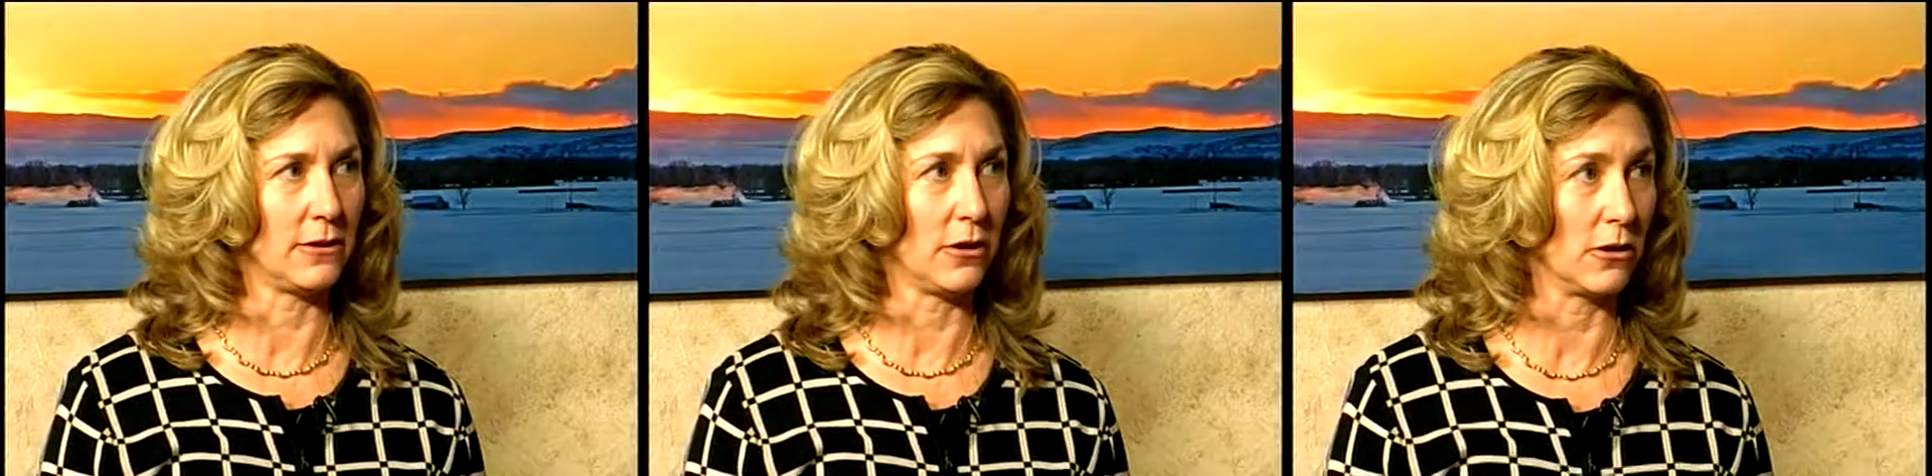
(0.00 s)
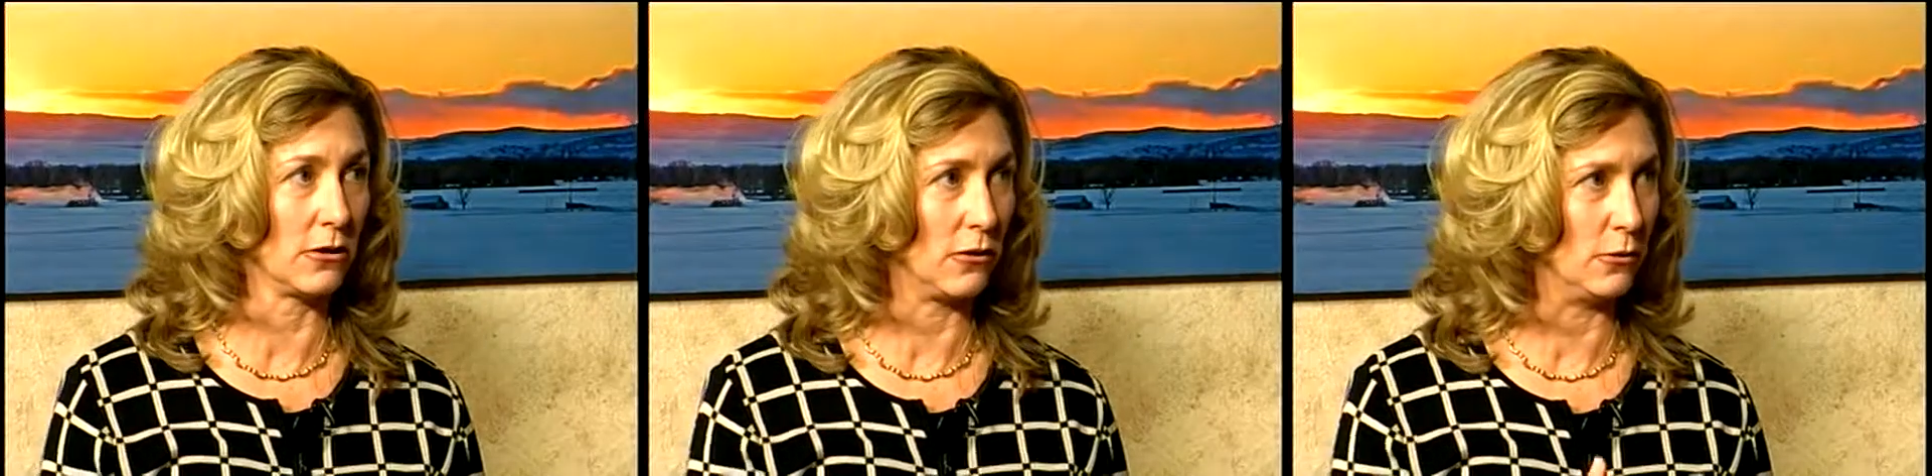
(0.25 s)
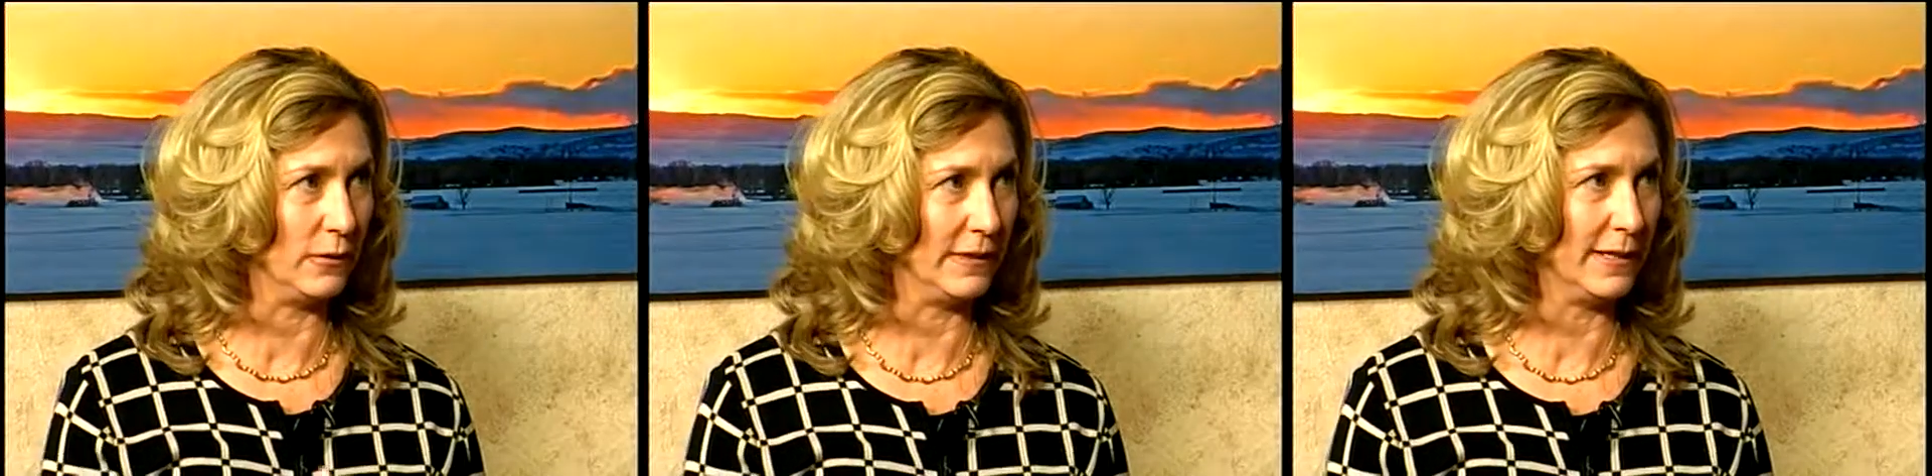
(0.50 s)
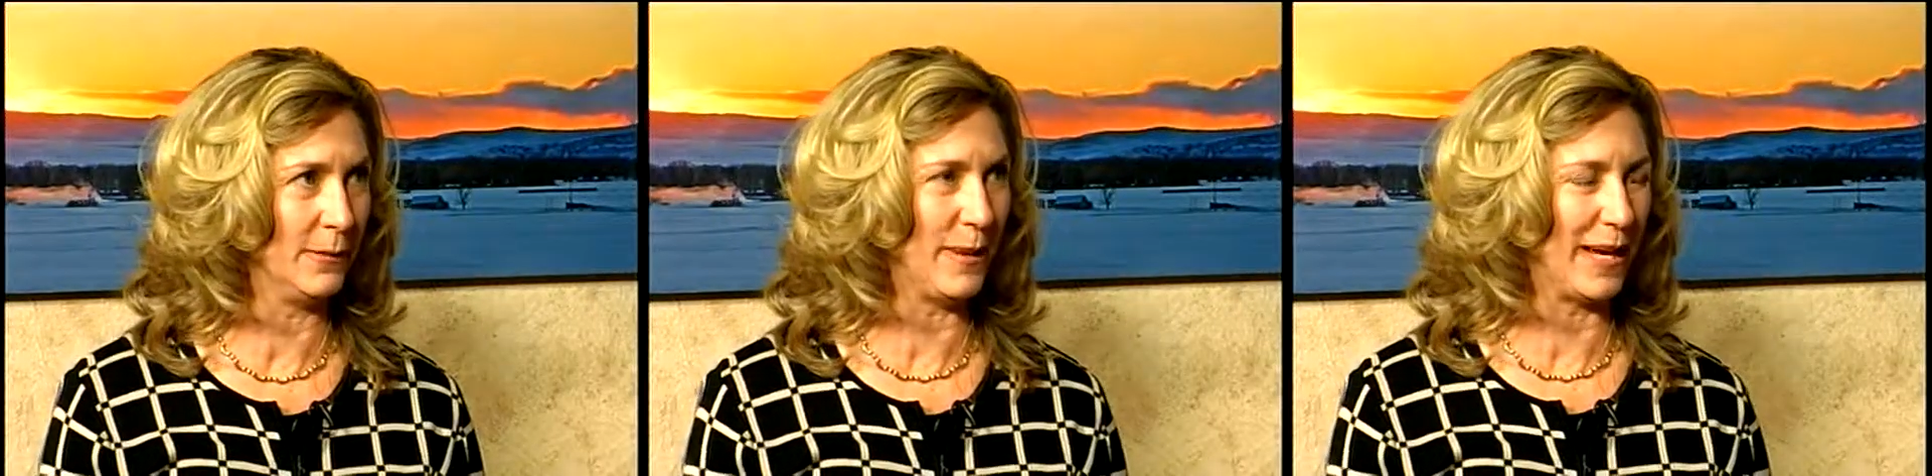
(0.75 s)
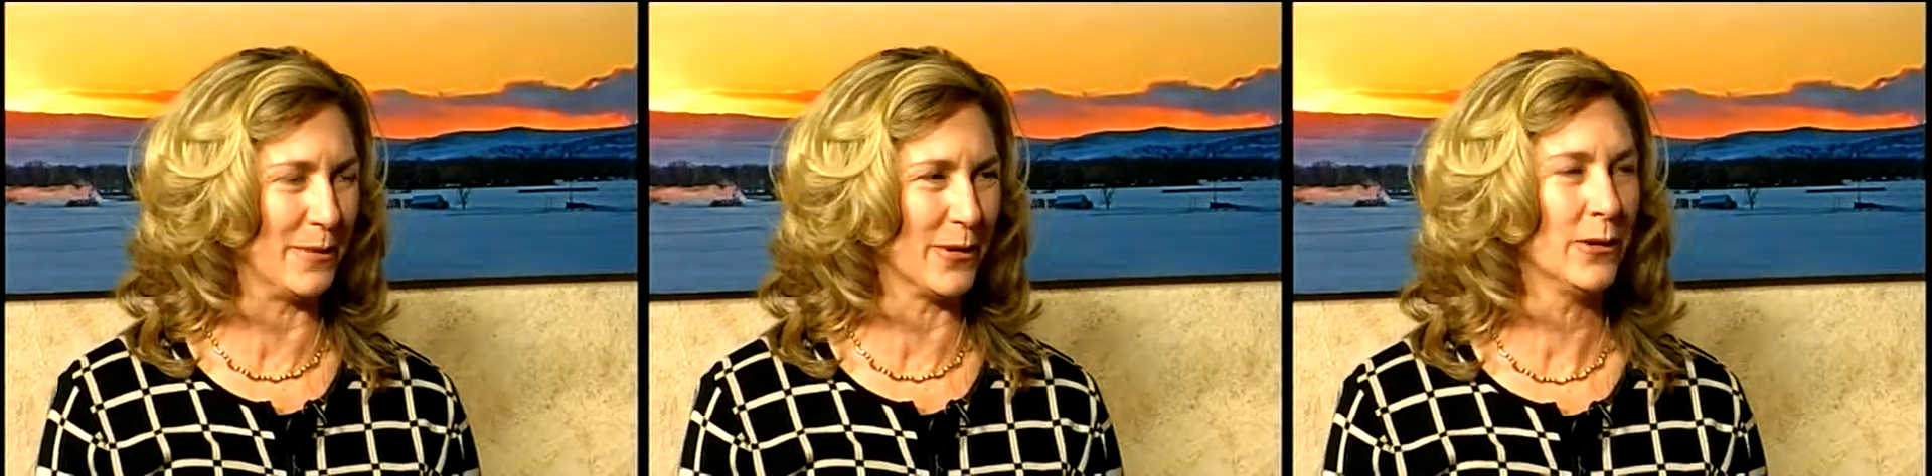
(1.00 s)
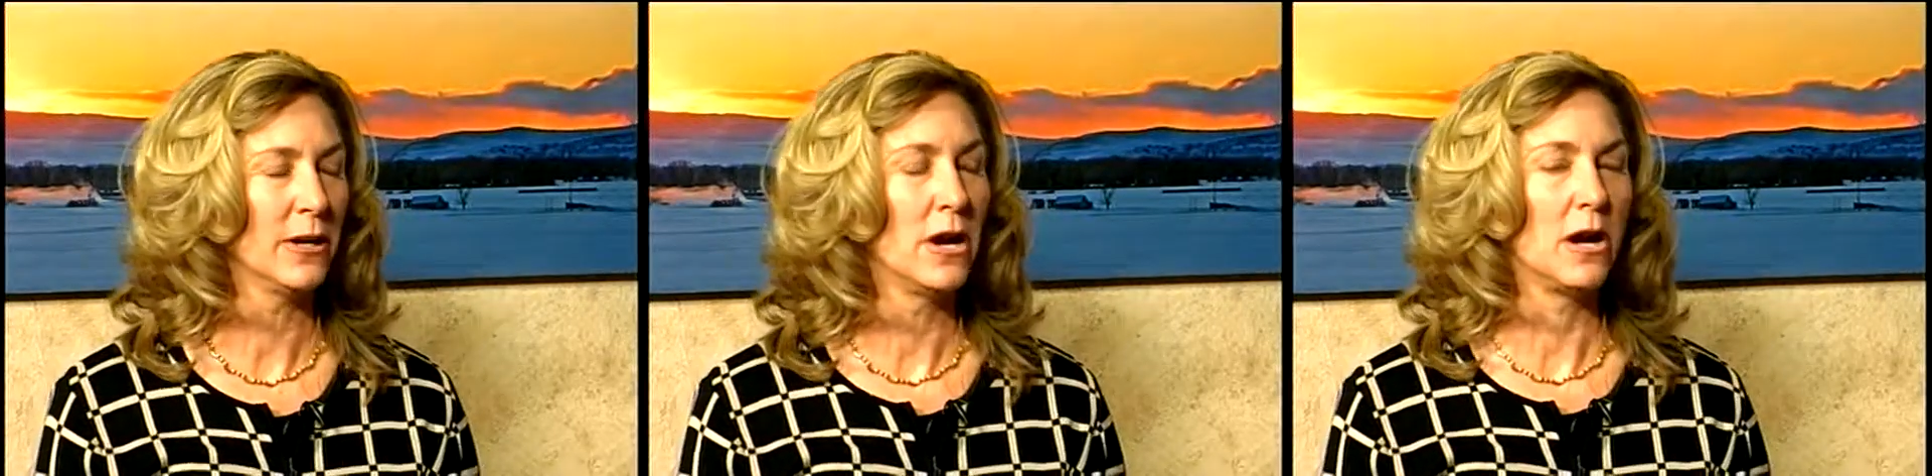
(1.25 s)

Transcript: our own little paper,